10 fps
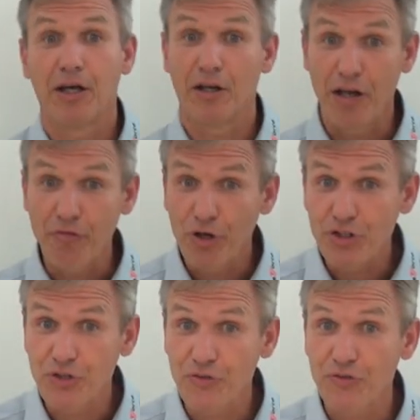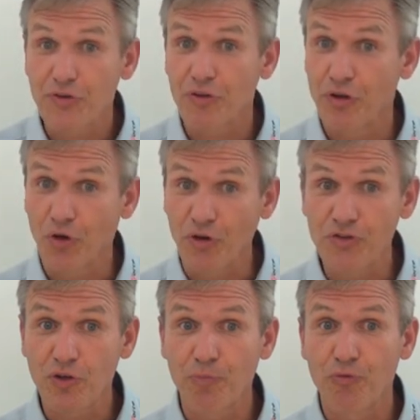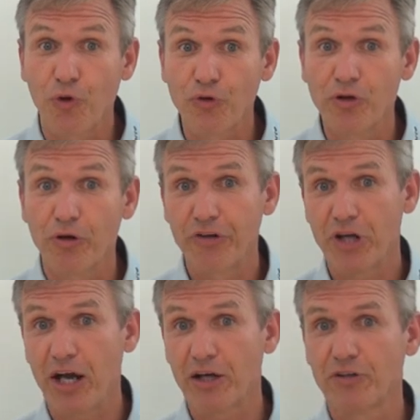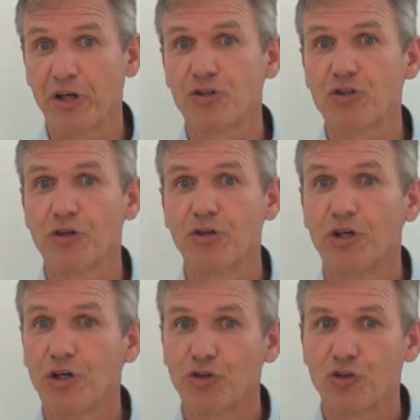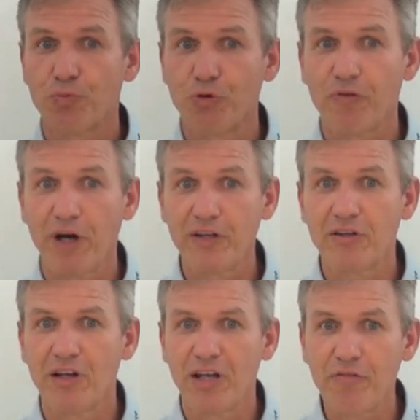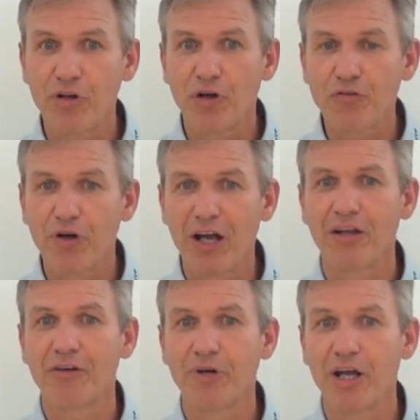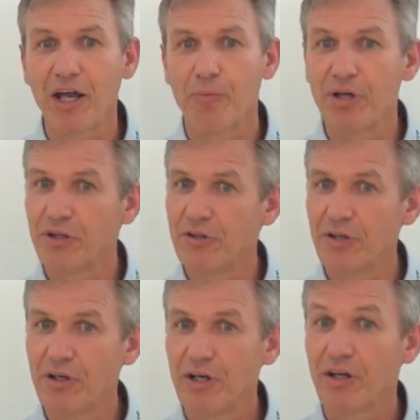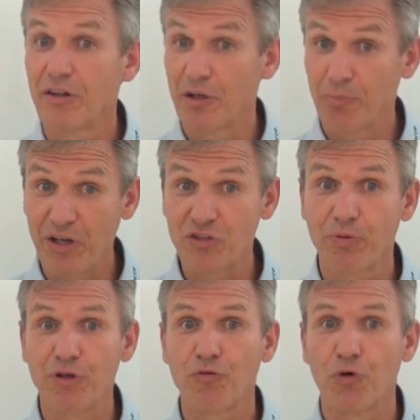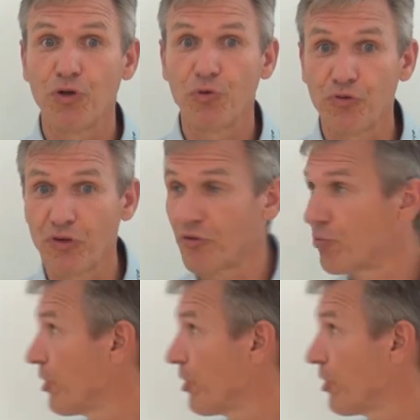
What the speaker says: It leverages the non-stop fault-tolerant architecture to provide the level of reliability that BASE24 users